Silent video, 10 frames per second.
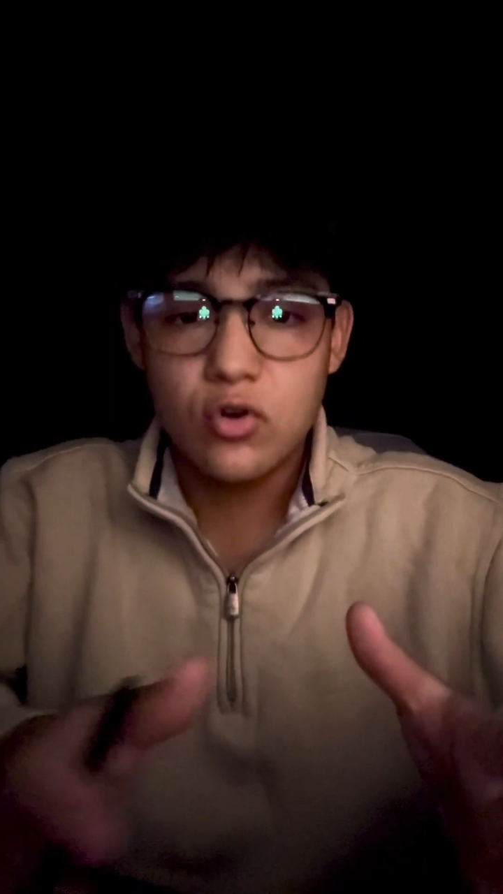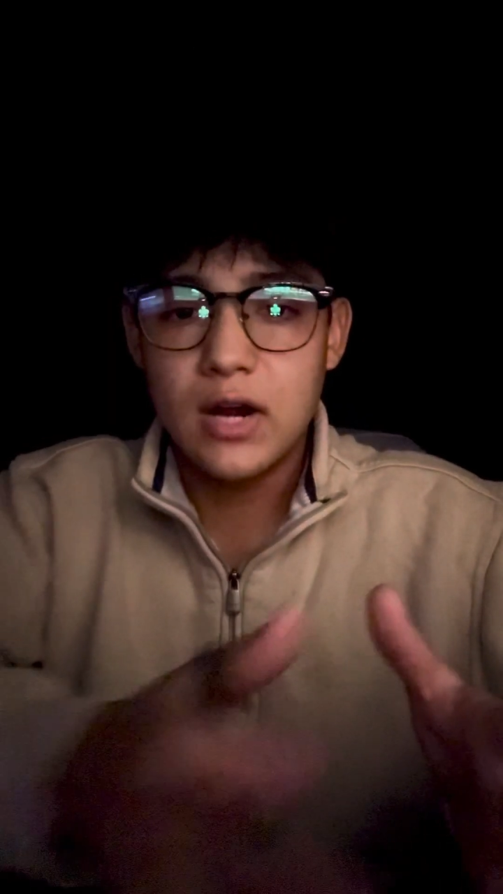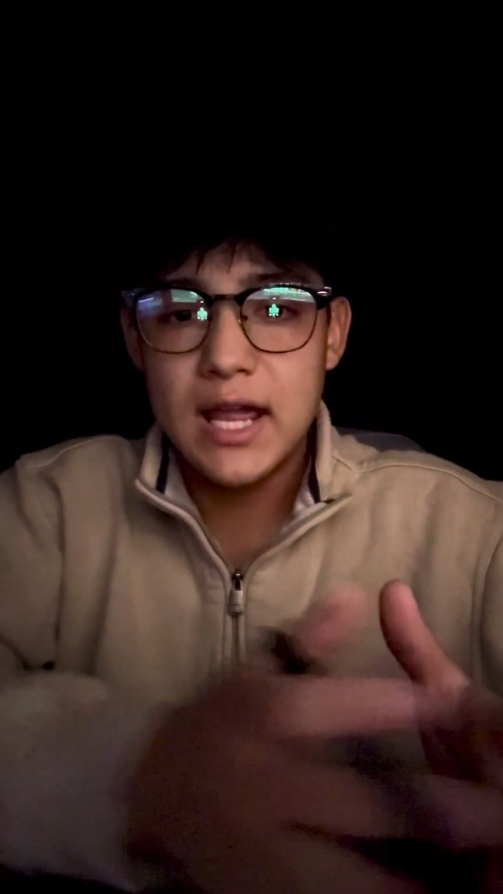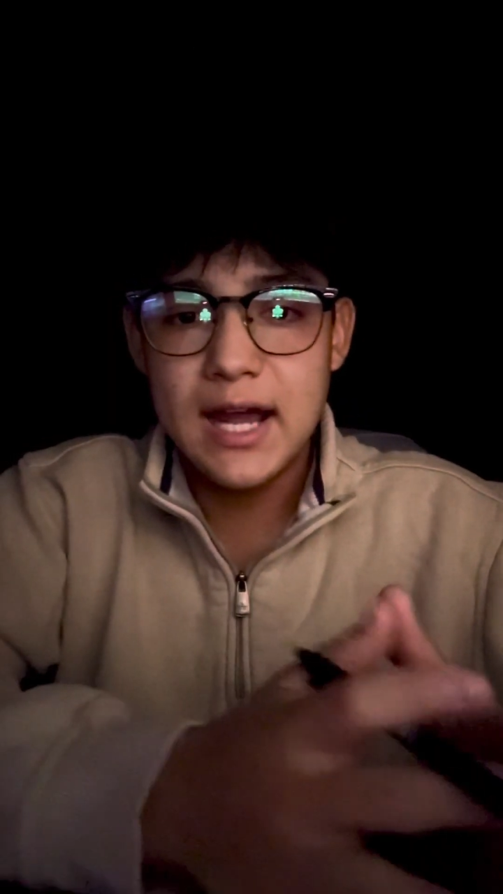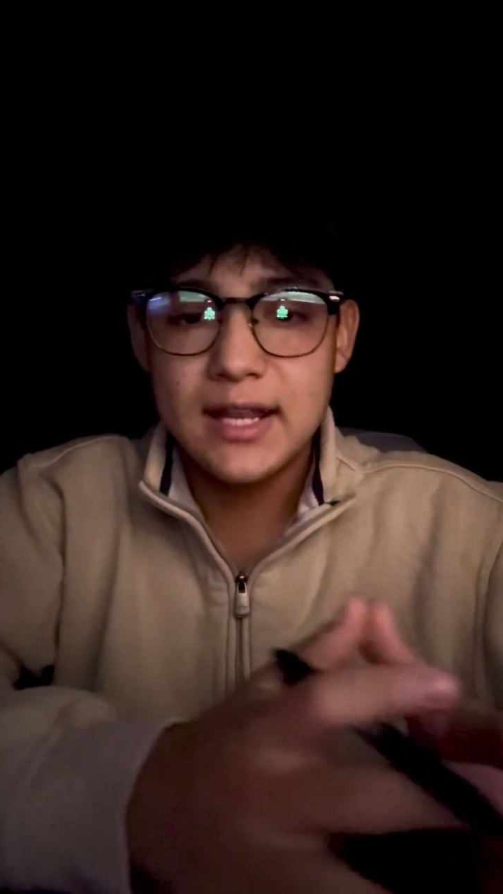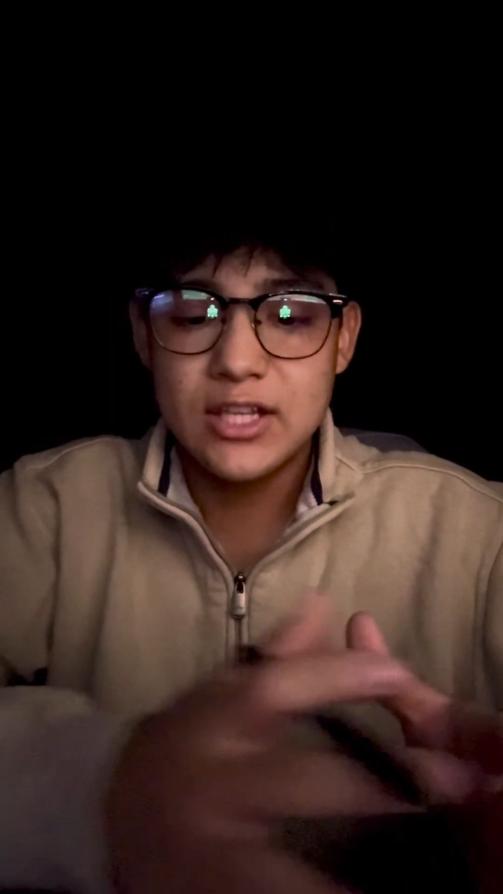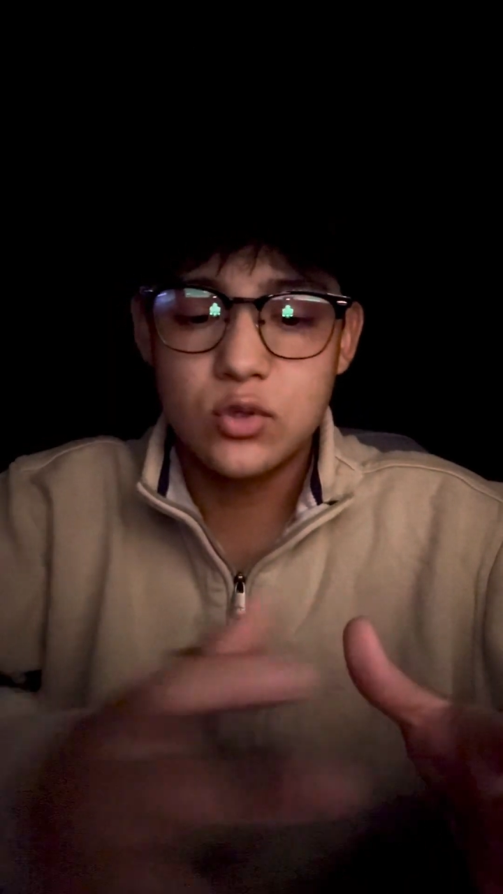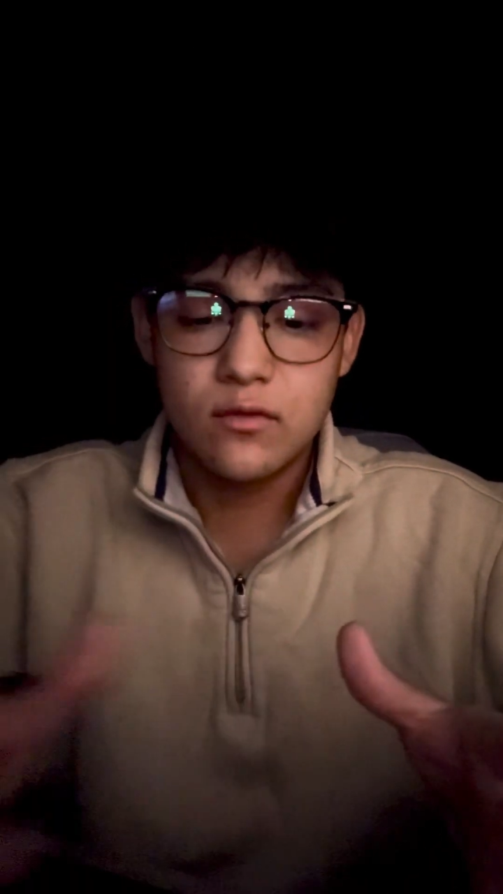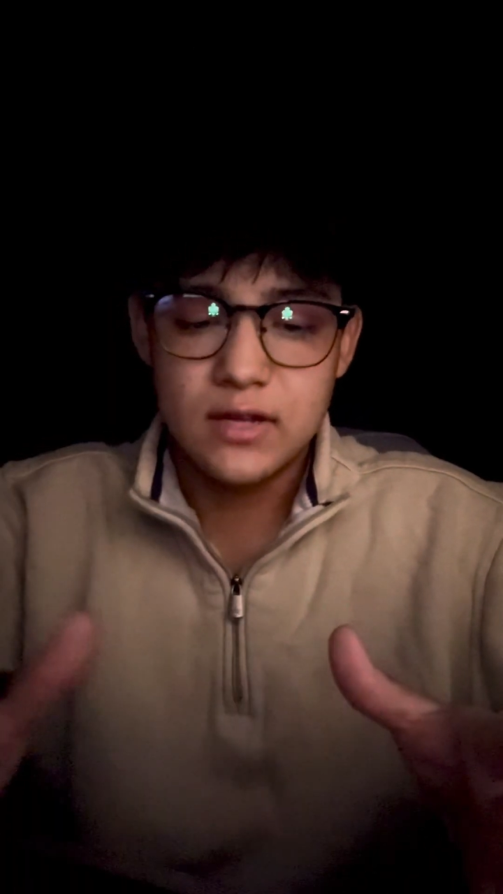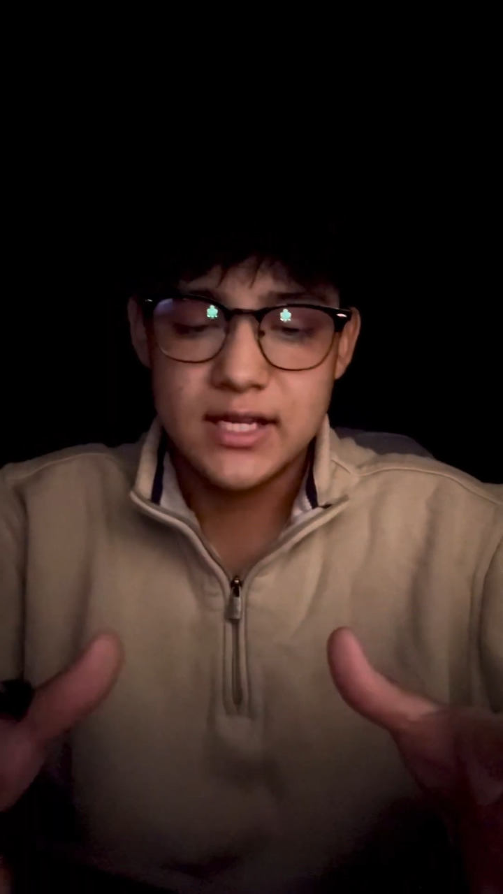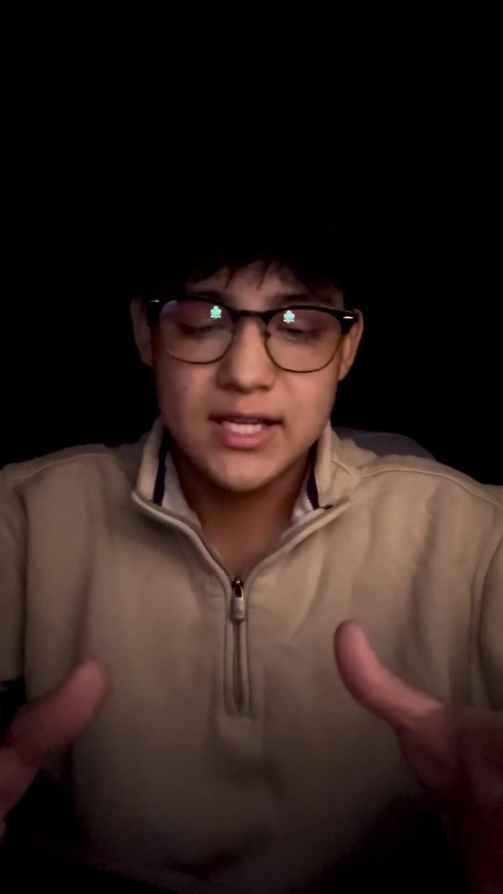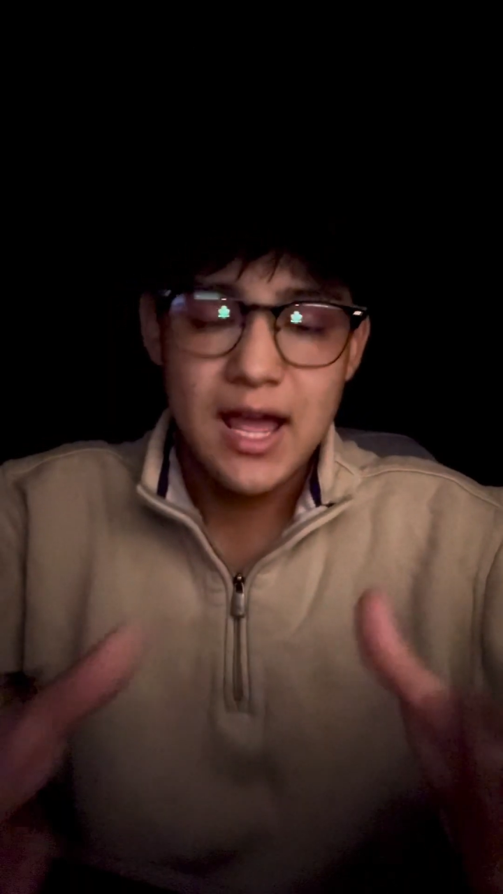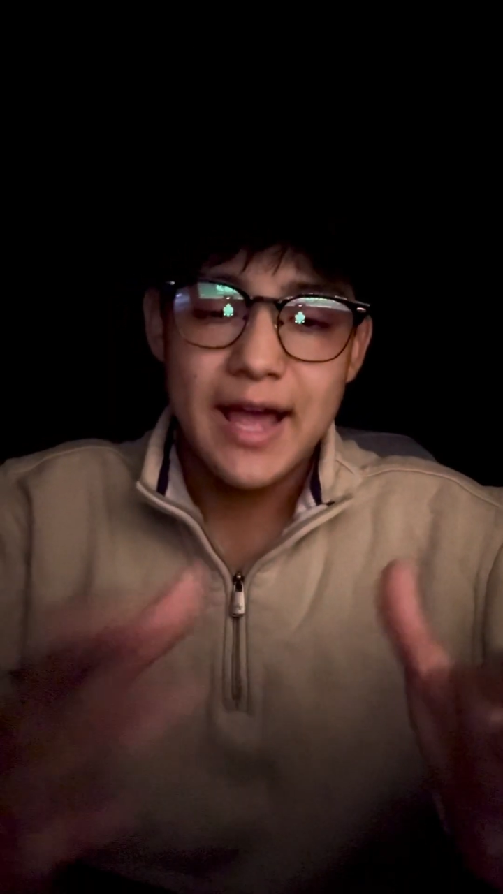or 8 out of the 12 days,